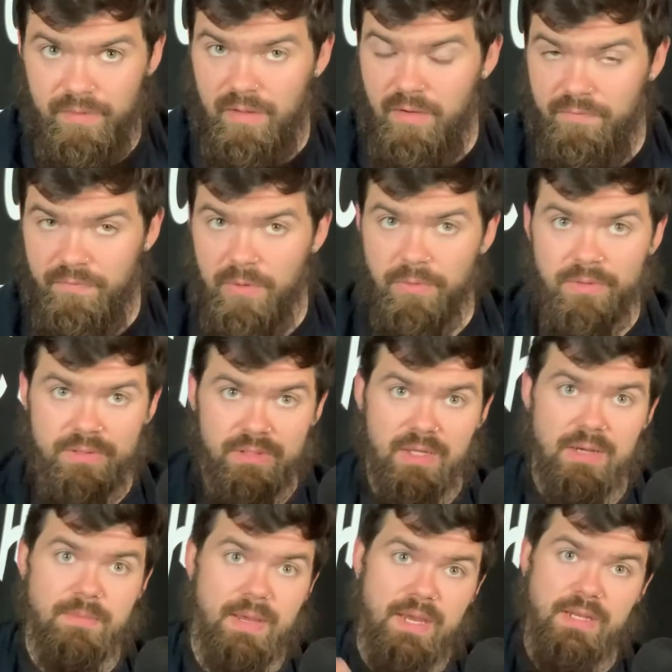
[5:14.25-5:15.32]
a focus
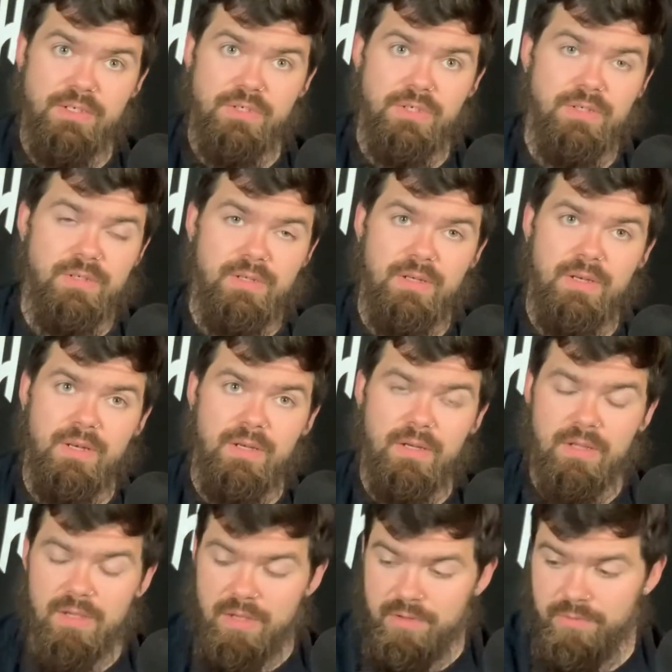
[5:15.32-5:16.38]
type agent
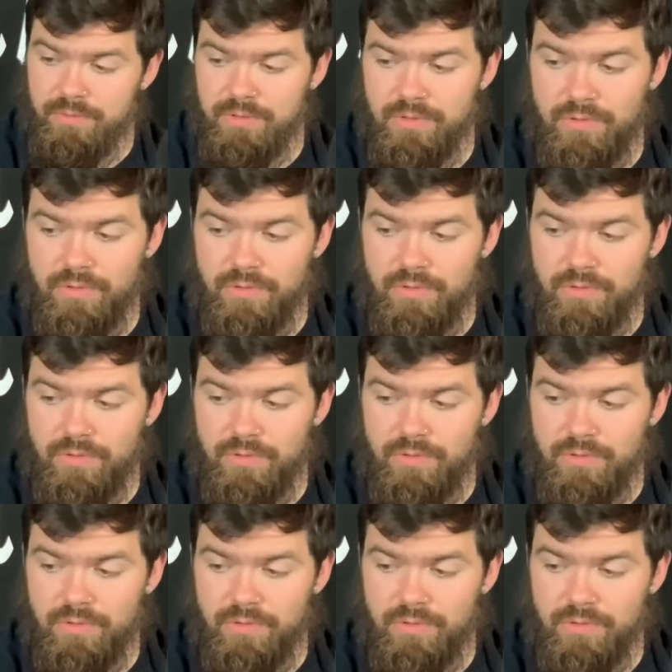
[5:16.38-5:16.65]
goes,